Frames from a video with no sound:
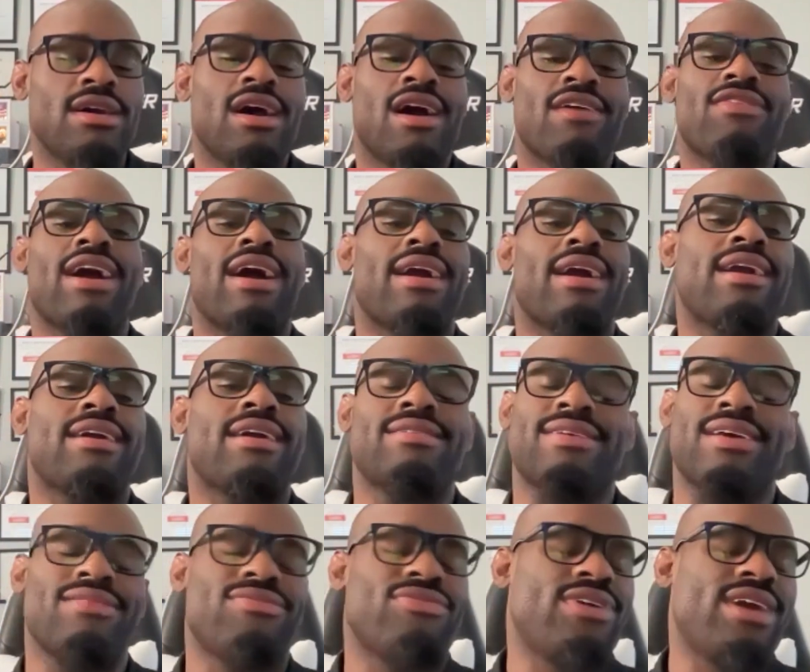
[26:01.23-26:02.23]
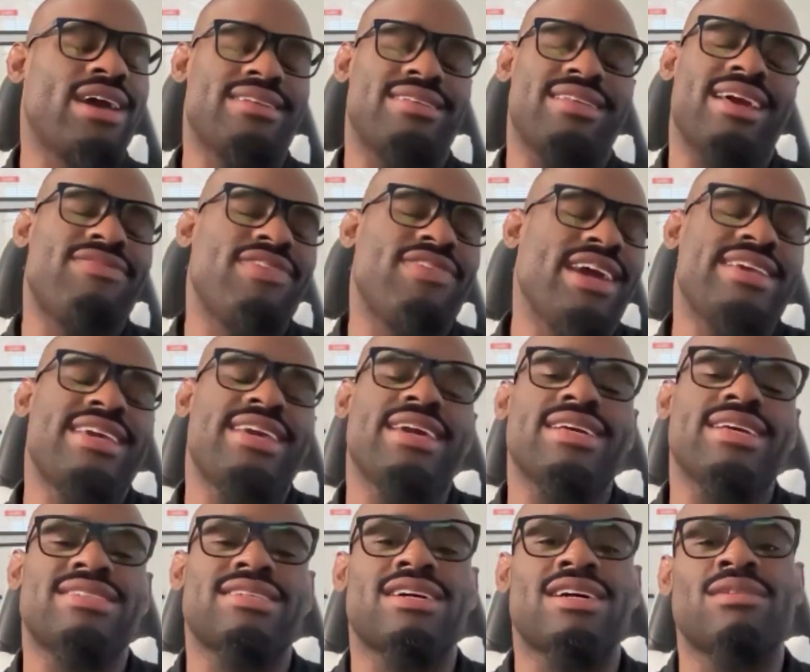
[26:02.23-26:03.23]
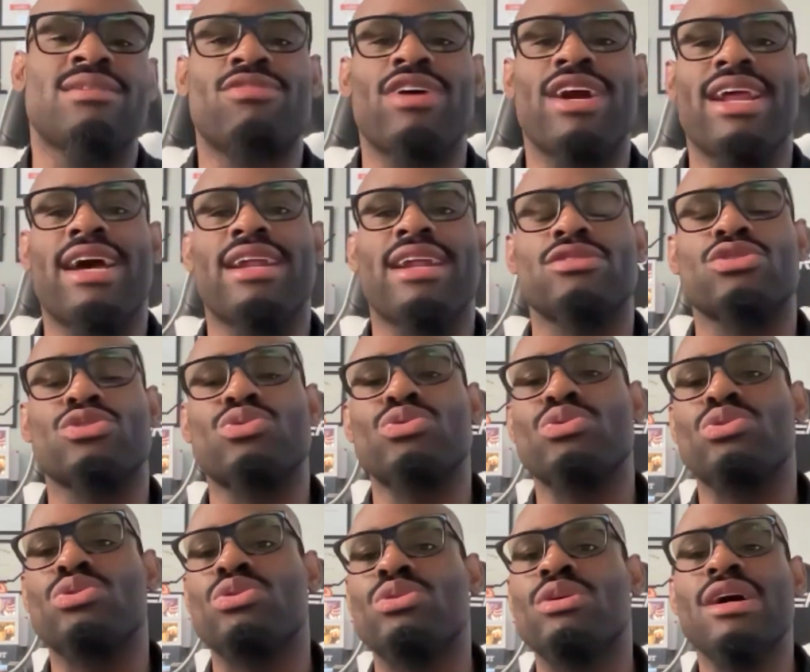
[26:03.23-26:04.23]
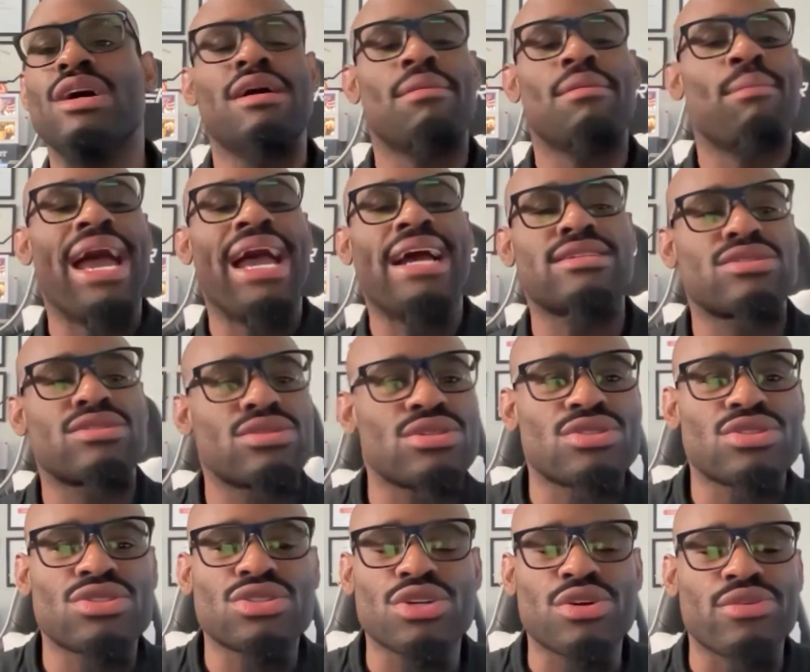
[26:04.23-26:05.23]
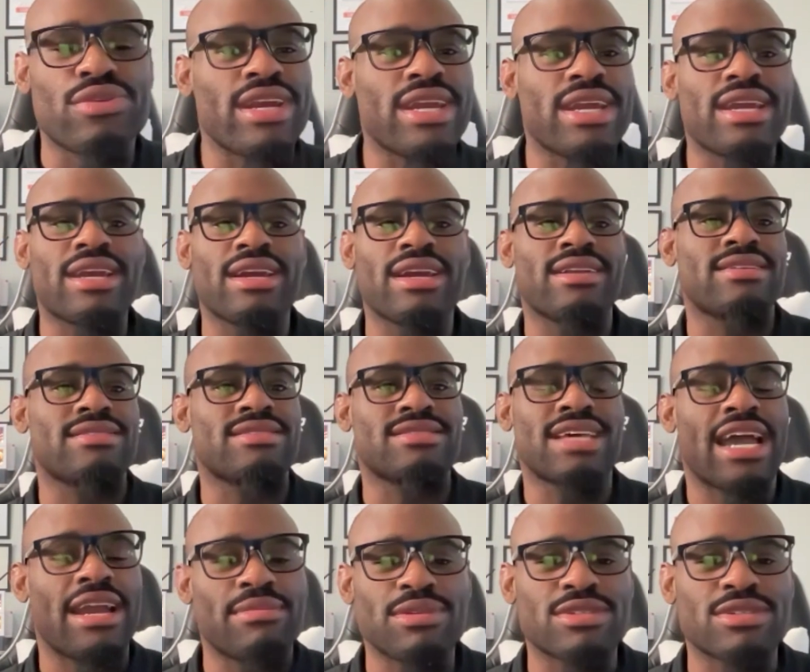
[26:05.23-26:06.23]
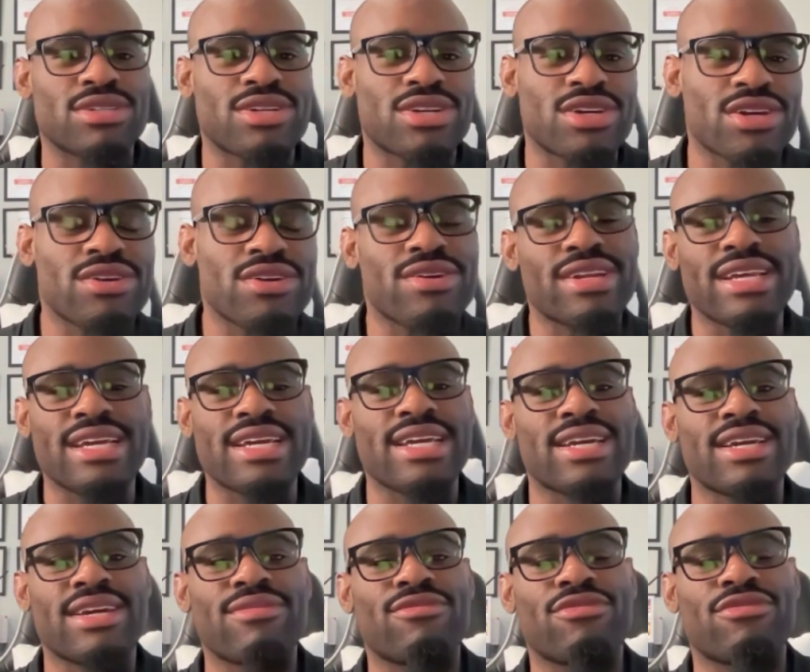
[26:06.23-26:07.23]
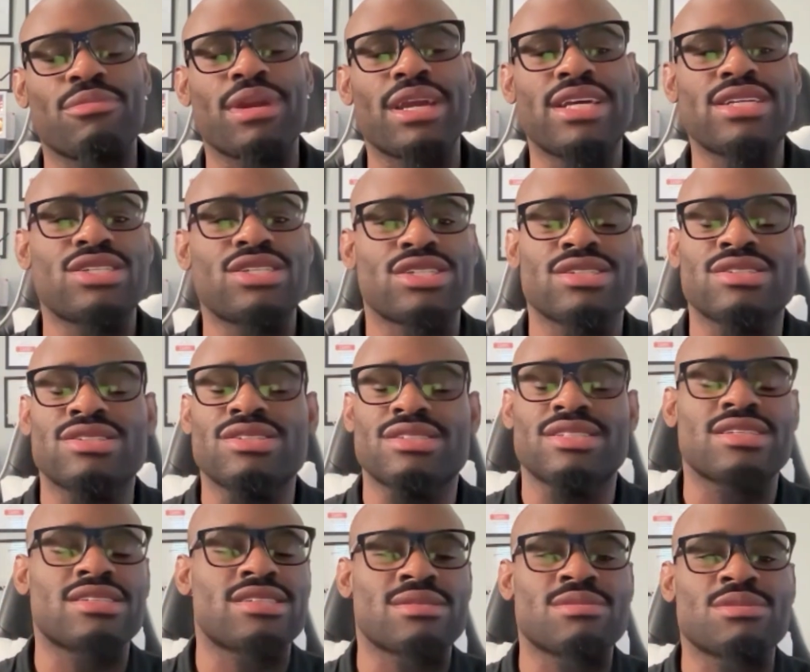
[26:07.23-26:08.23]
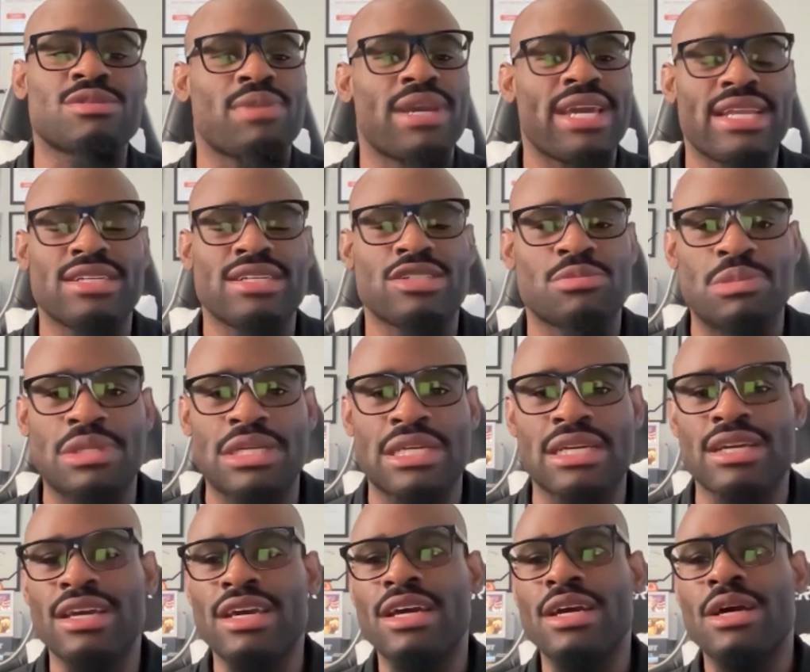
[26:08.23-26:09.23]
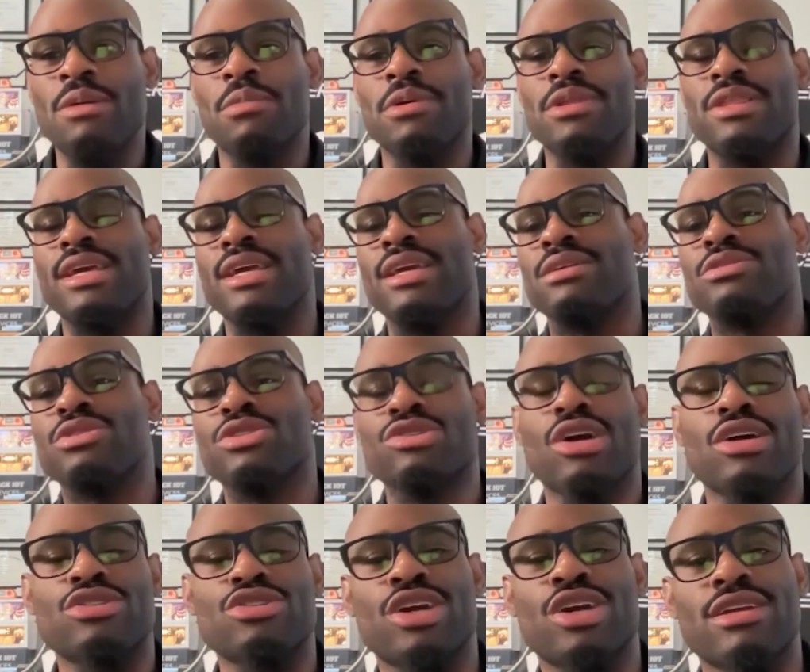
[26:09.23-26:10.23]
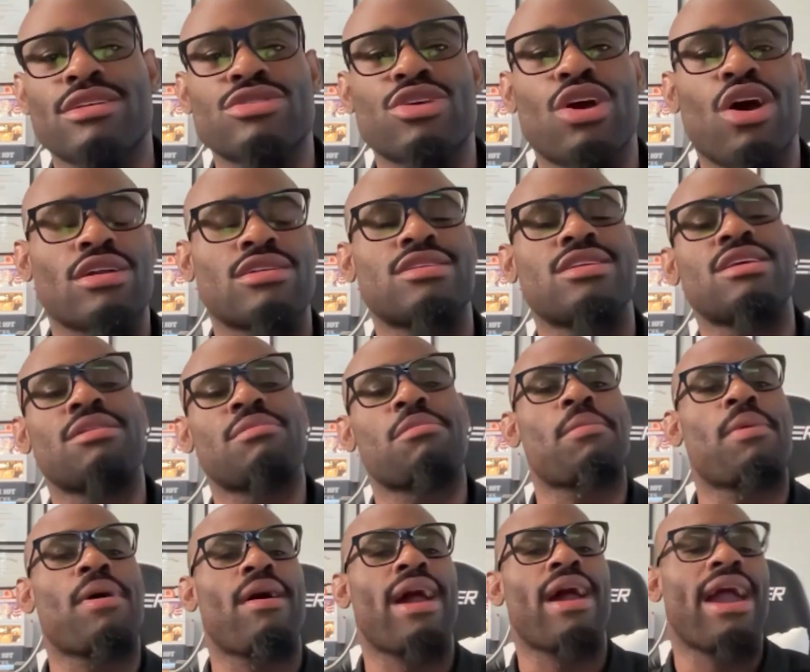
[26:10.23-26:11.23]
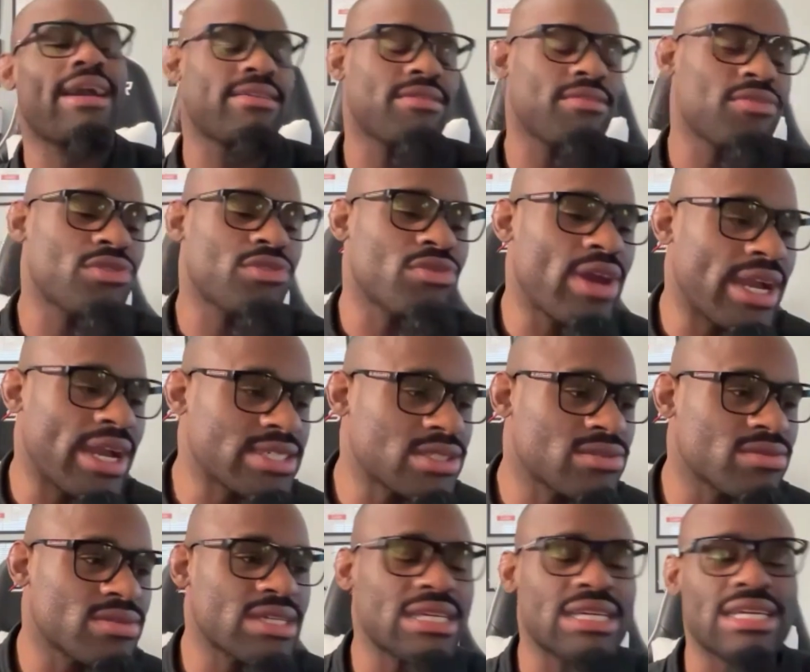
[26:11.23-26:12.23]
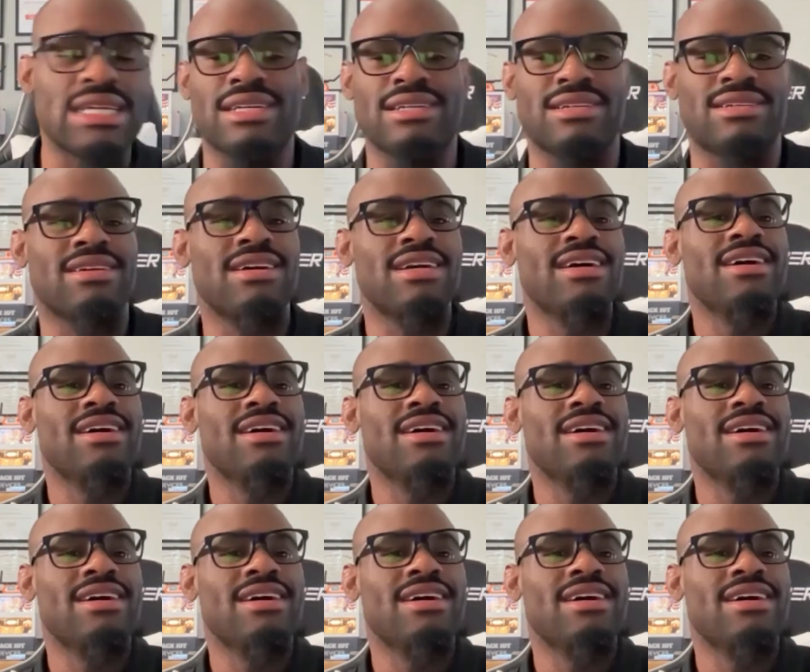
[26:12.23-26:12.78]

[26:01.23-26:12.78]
I've had kids come right out of school, master's degree in cybersecurity, information systems management, but then you start trying to talk to them about Active Directory and